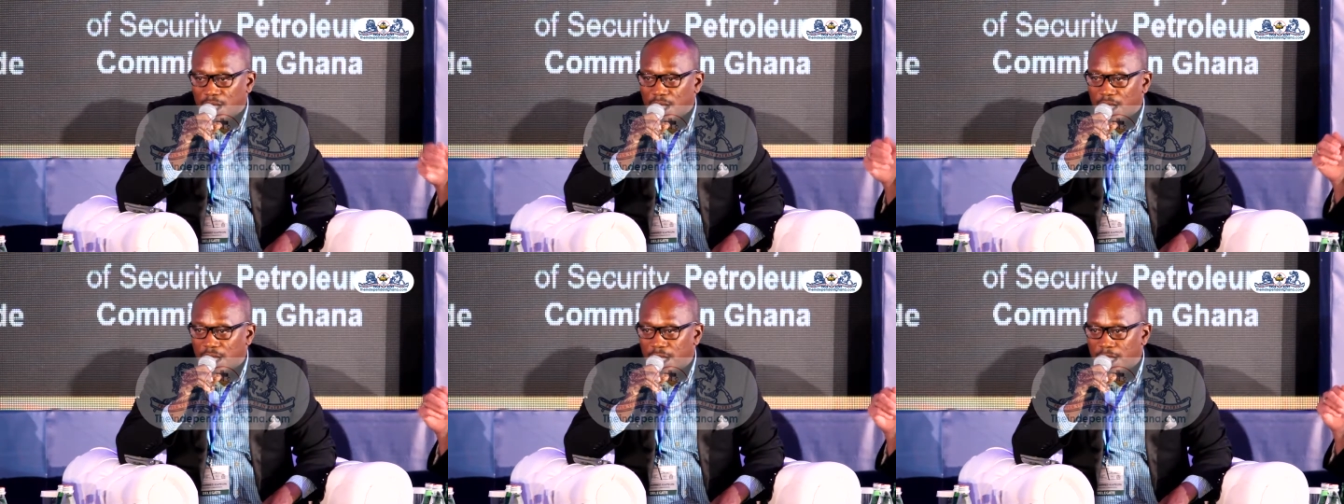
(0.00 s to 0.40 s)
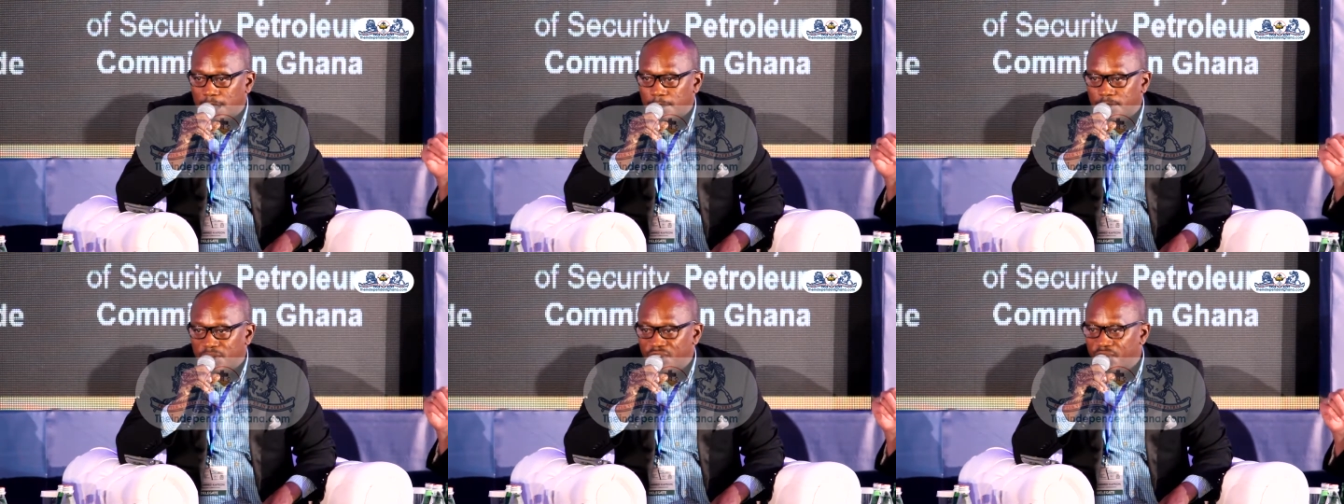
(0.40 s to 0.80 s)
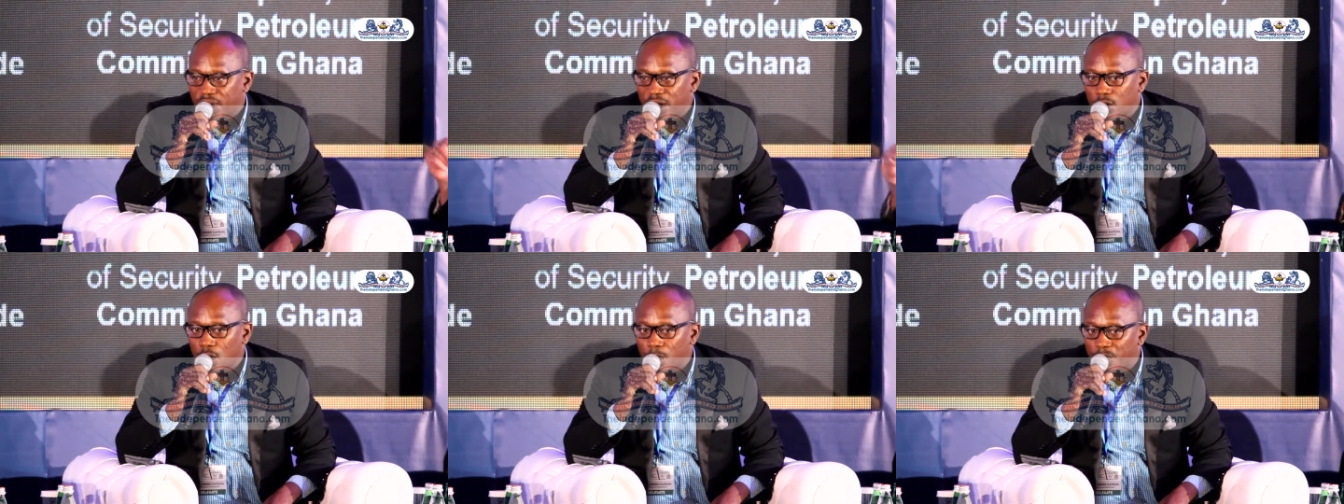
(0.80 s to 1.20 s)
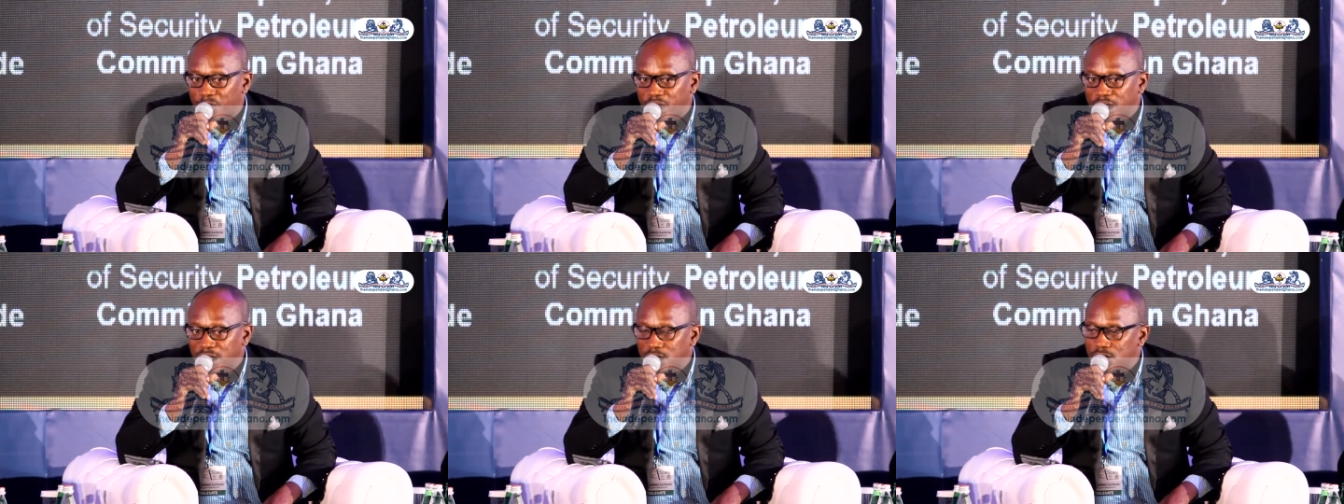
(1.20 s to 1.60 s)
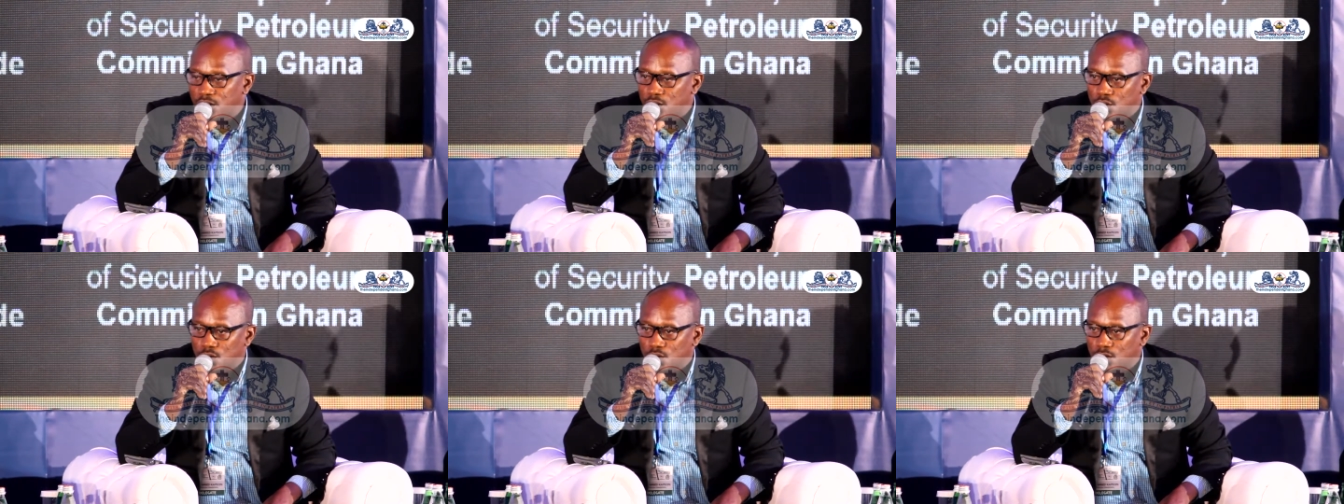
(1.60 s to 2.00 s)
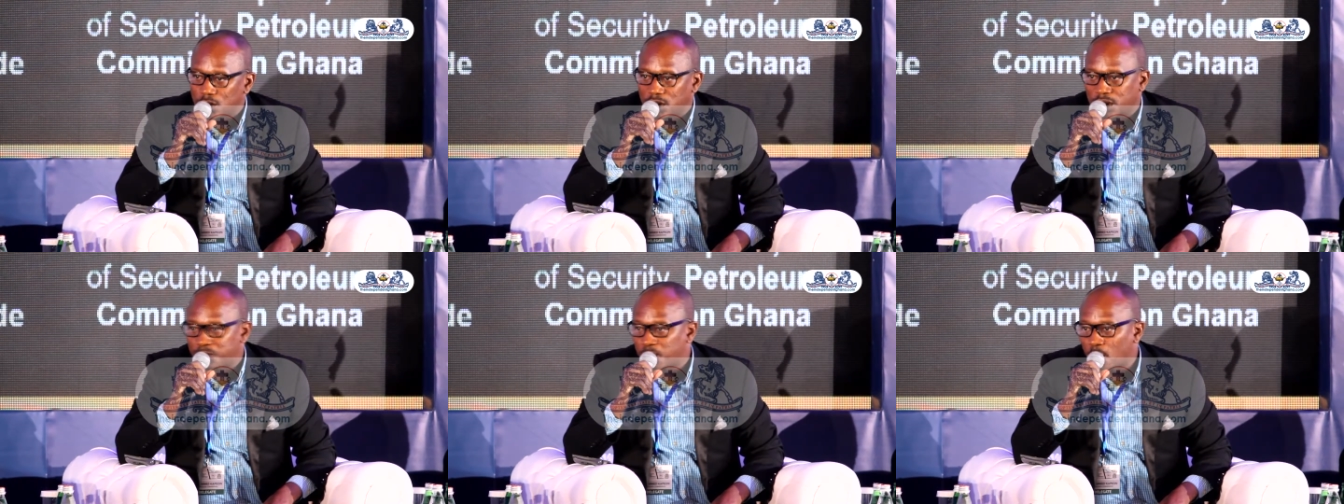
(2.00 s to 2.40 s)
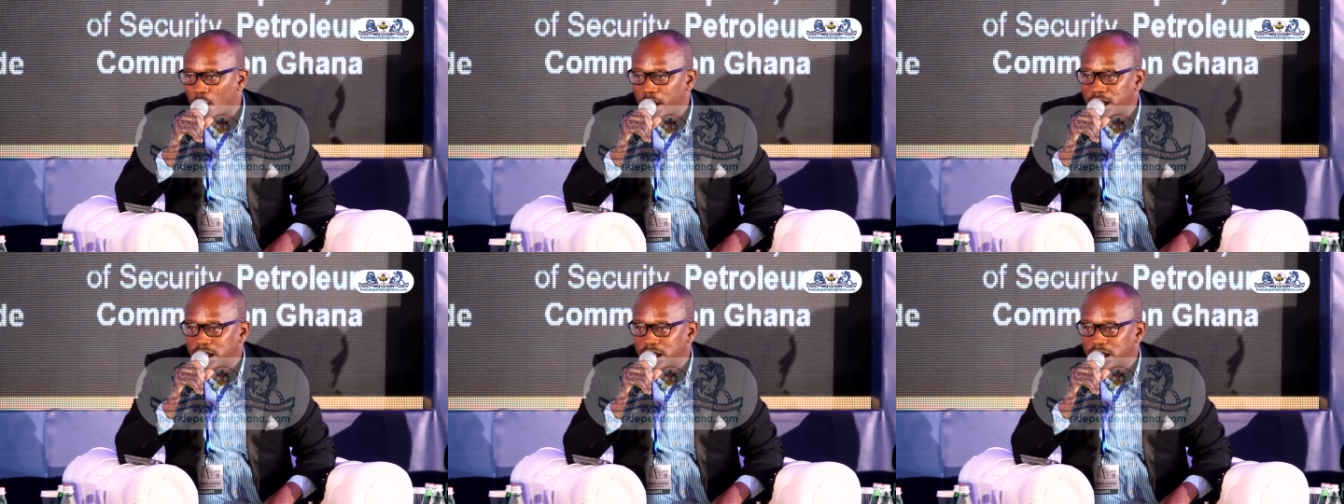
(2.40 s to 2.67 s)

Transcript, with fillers: Um, different companies use deploy